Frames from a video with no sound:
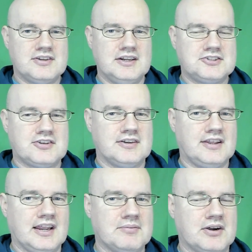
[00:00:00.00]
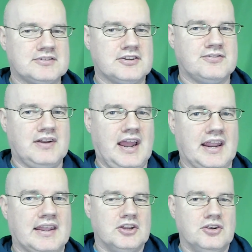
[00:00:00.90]
the interesting thing about this
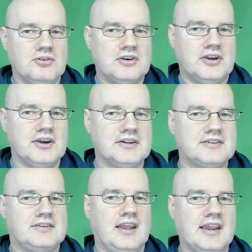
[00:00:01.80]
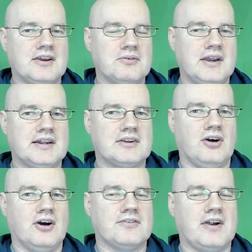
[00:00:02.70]
flag. You could take away the
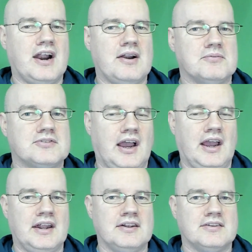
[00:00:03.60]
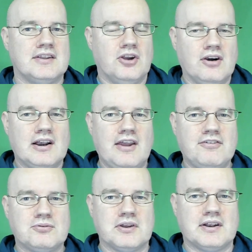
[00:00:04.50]
coat of arms and you're
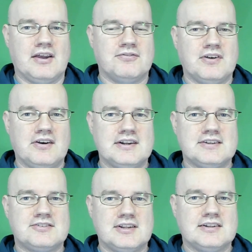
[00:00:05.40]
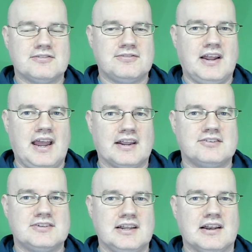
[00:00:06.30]
left with a very distinctive flag
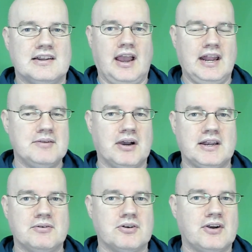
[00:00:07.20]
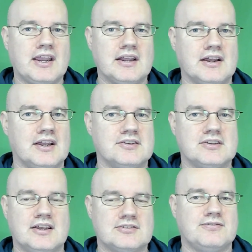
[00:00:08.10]
still. Anybody would recognize
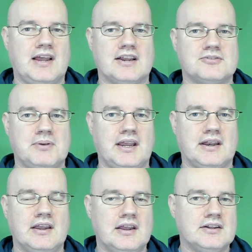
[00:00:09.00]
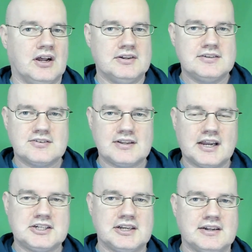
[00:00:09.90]
as the flag of Spain. Now this is
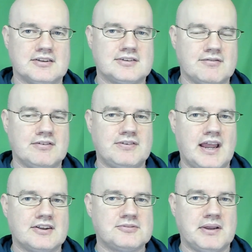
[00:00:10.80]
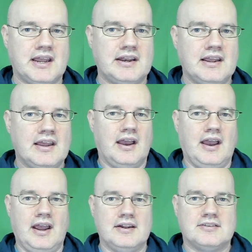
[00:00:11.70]
actually the civil flag of Spain,
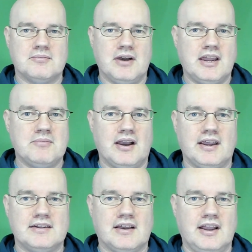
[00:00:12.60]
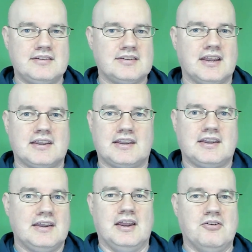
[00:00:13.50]
and to my mind, I think
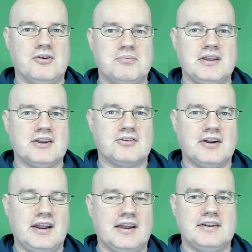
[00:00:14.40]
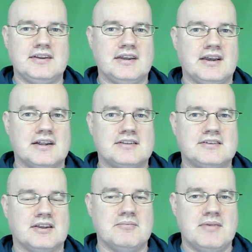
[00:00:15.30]
it would be a great idea
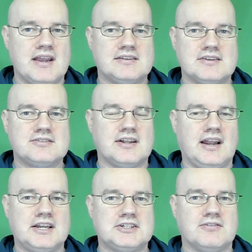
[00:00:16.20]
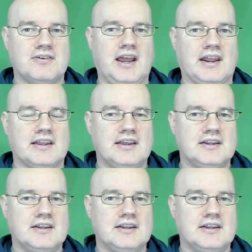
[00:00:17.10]
to make this the national flag.